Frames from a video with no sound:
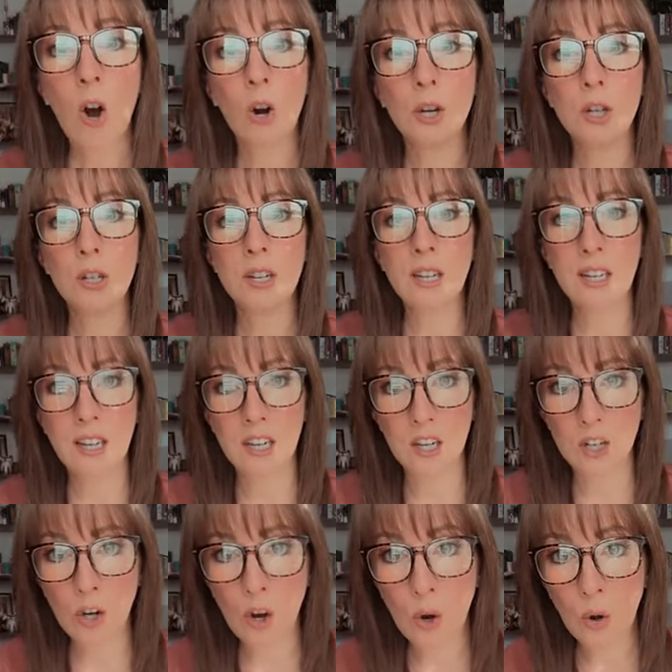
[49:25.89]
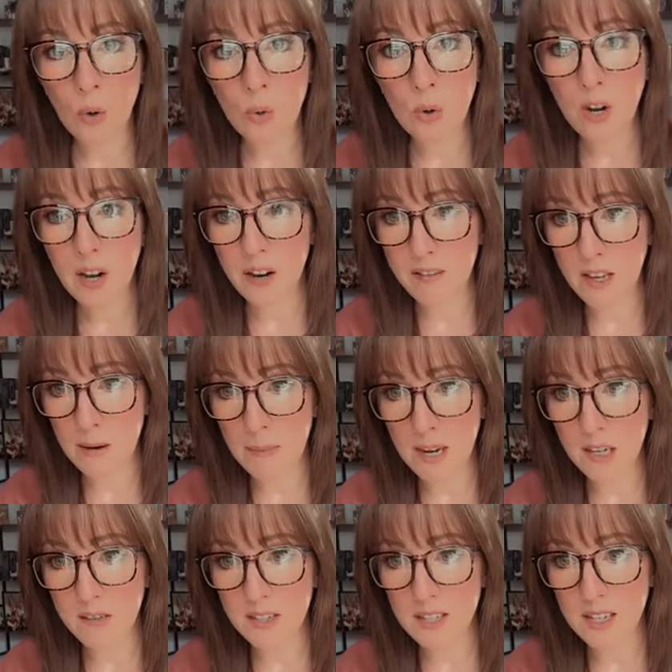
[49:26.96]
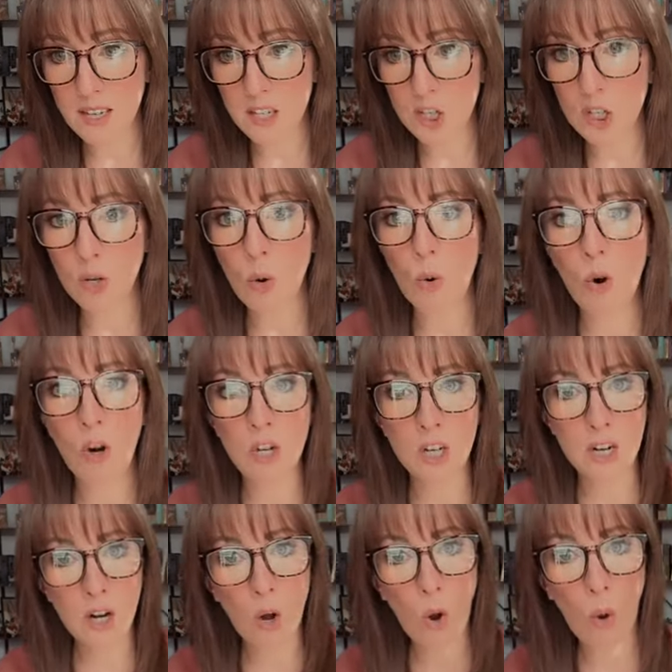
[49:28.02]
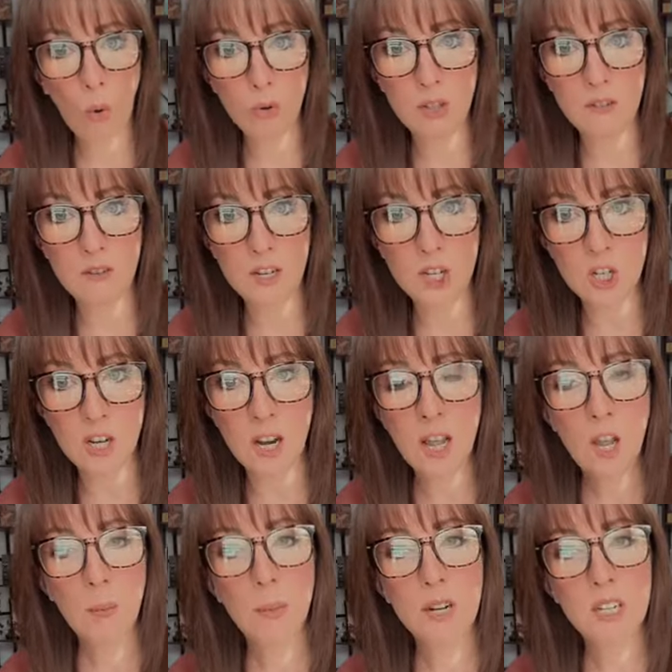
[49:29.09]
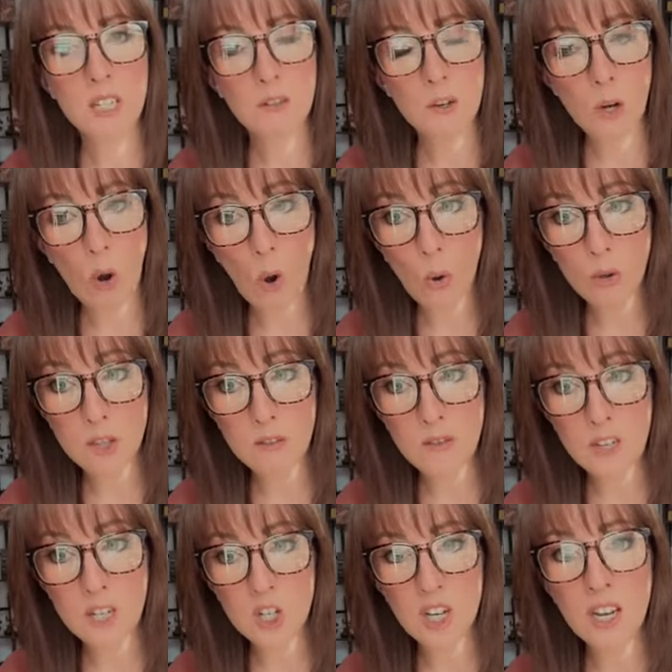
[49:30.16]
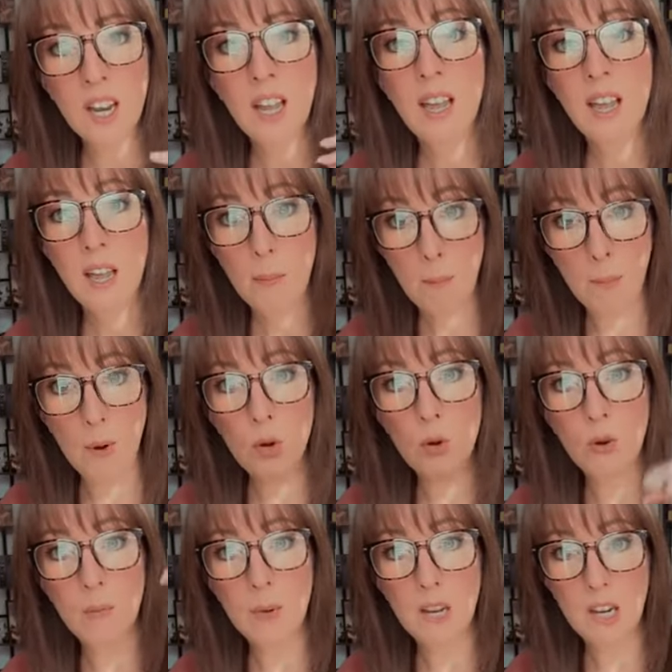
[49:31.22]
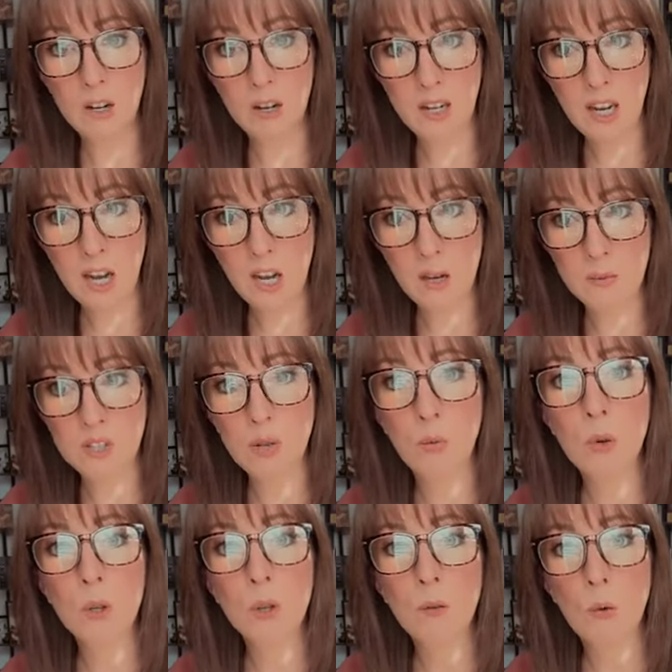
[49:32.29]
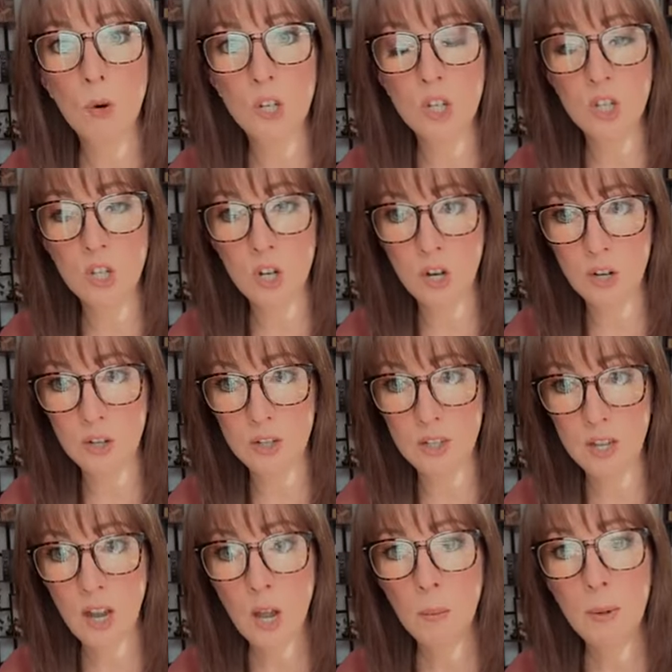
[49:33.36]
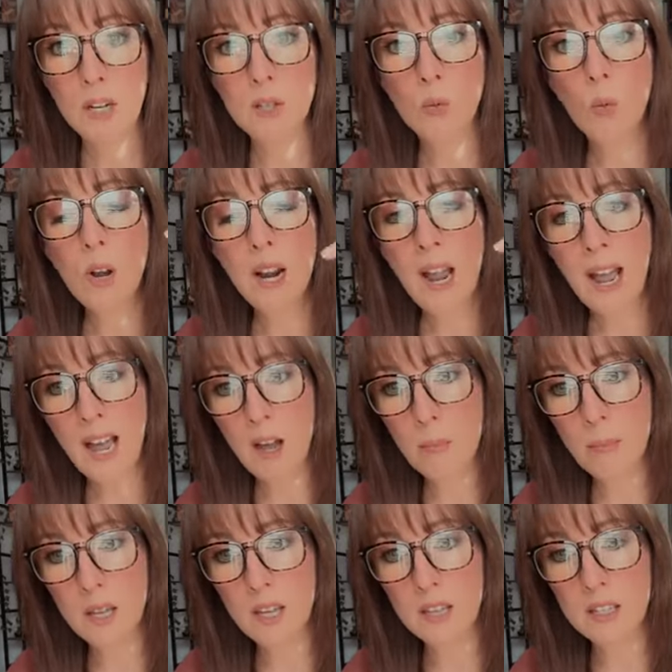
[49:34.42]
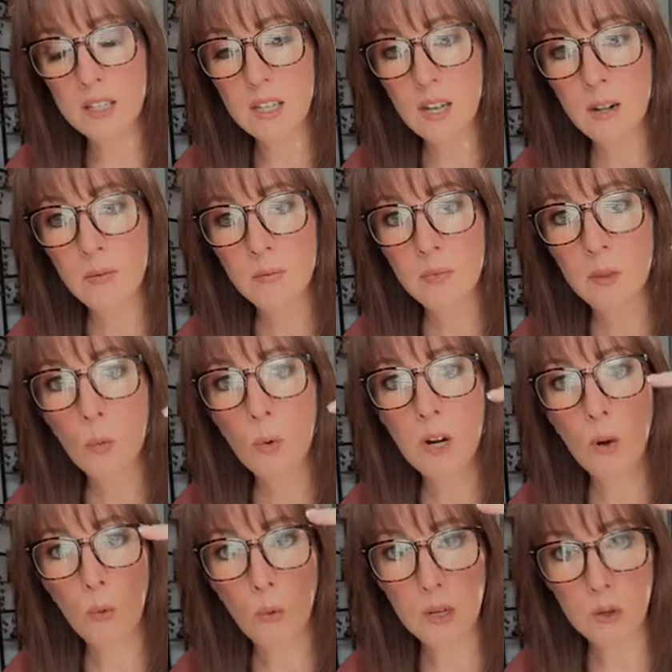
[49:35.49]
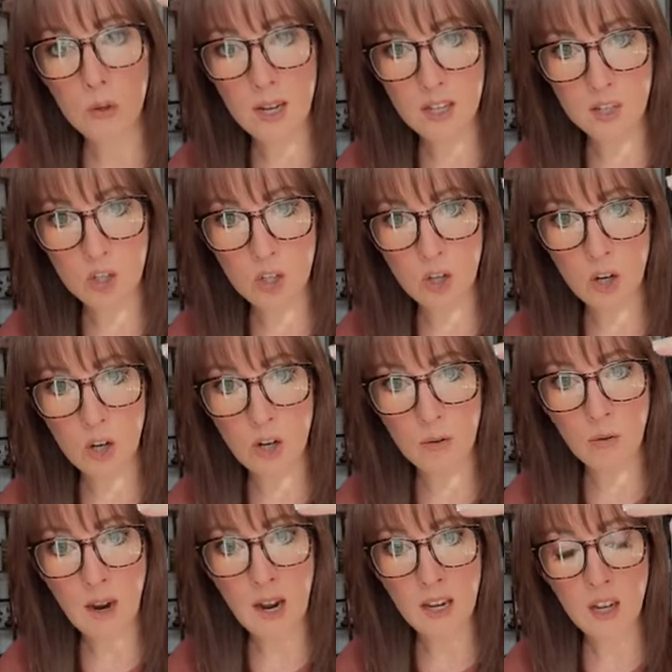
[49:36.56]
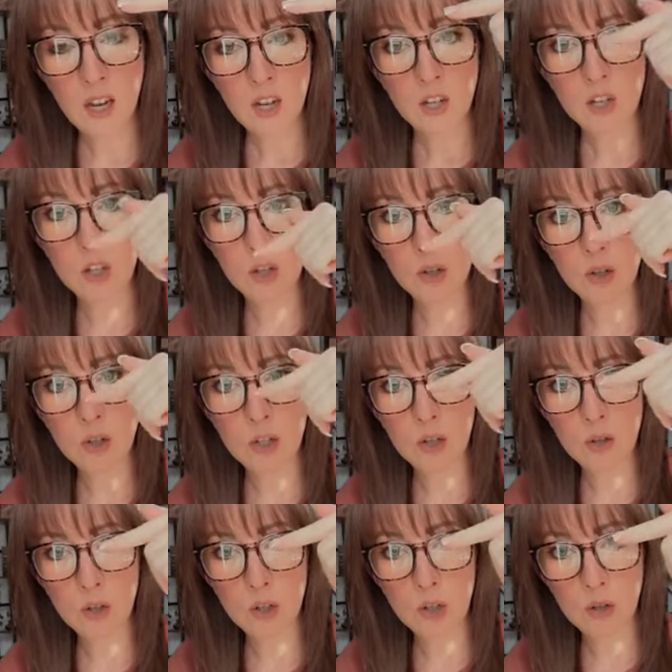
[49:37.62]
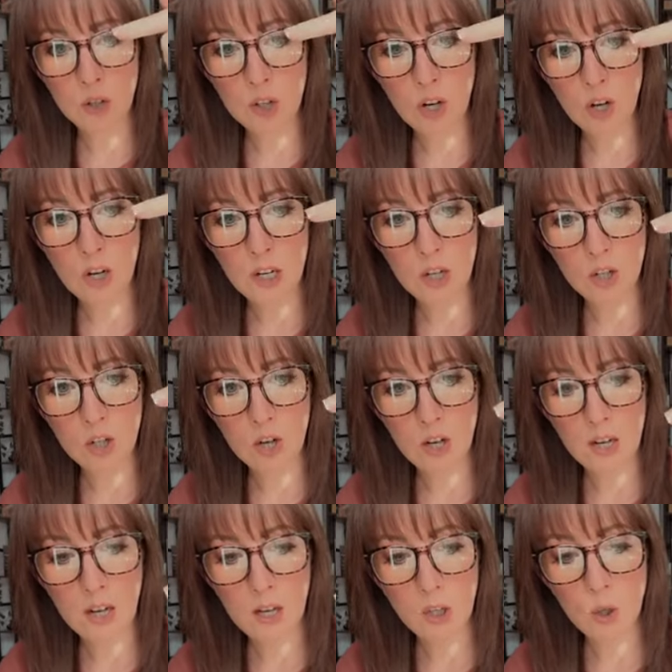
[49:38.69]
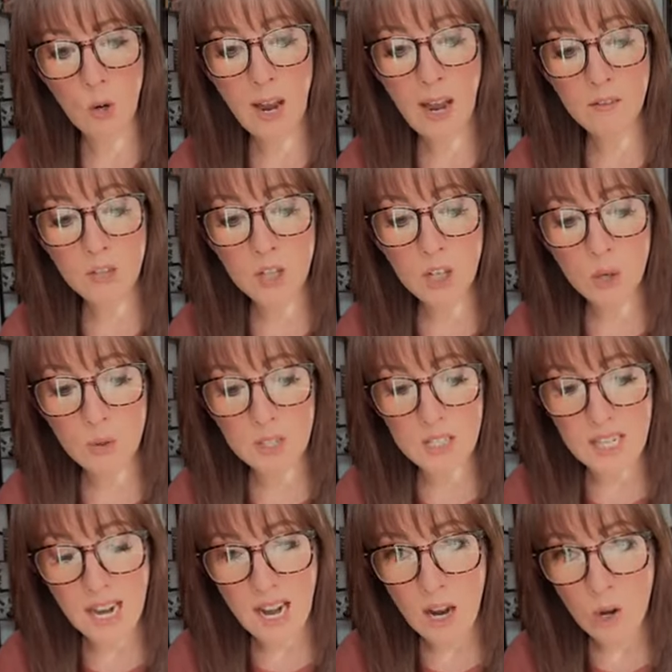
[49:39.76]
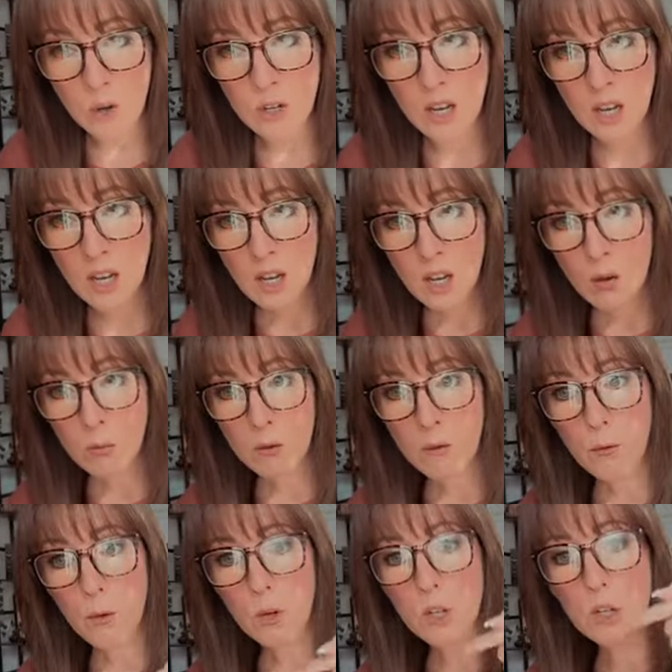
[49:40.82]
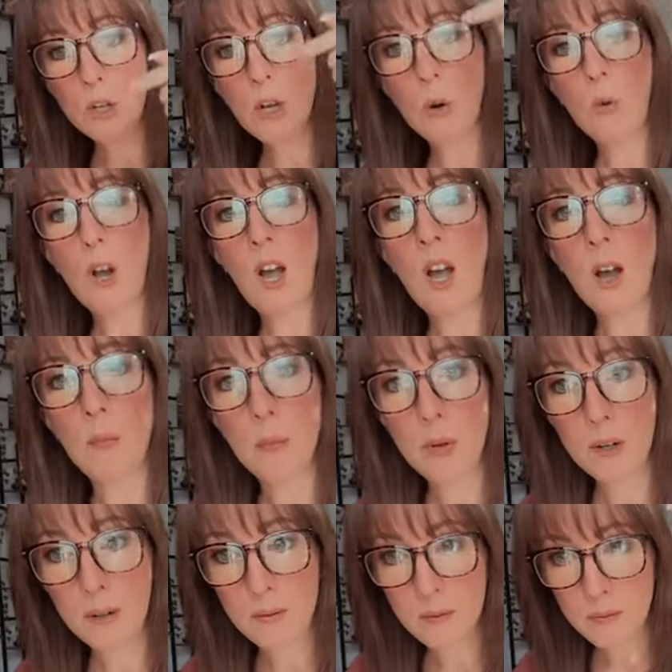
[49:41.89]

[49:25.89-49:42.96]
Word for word: Are you going to let go of that manifestation or are you going to hold the vision? Because if you hold the vision, boom, here it comes. The wheel of fortune turns. Because what happens when a wheel has to turn, right? So you're you're you're turning, you're turning. You have to go down before you go up.